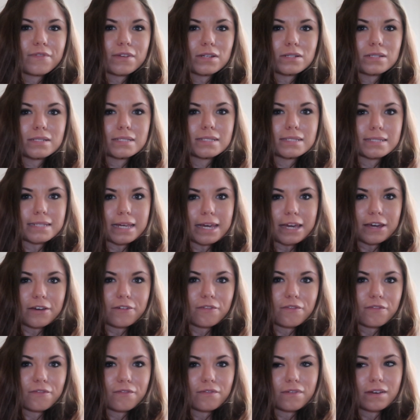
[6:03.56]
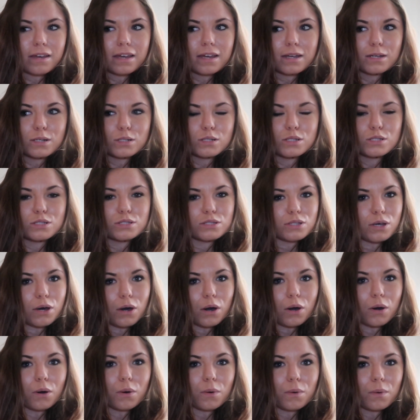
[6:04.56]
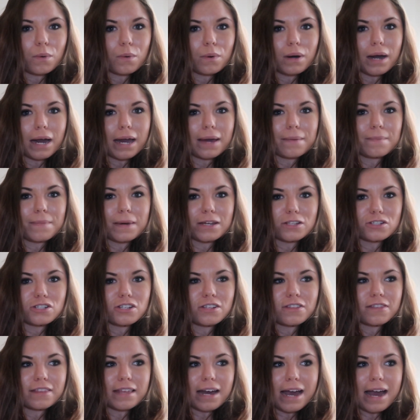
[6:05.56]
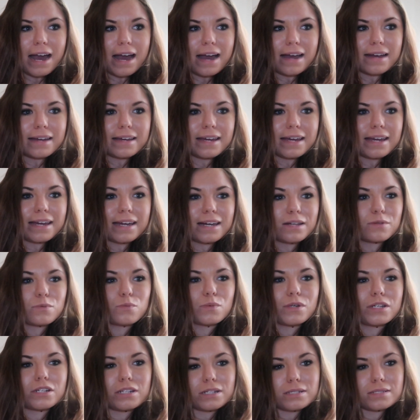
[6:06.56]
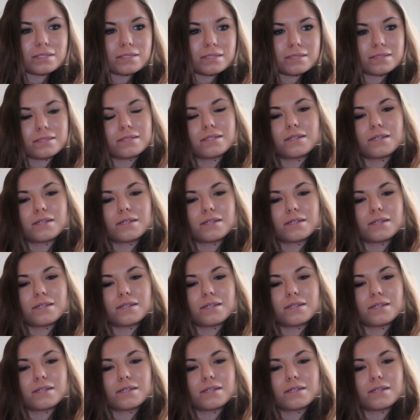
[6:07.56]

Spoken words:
feel safe. So I mentioned that, and we just,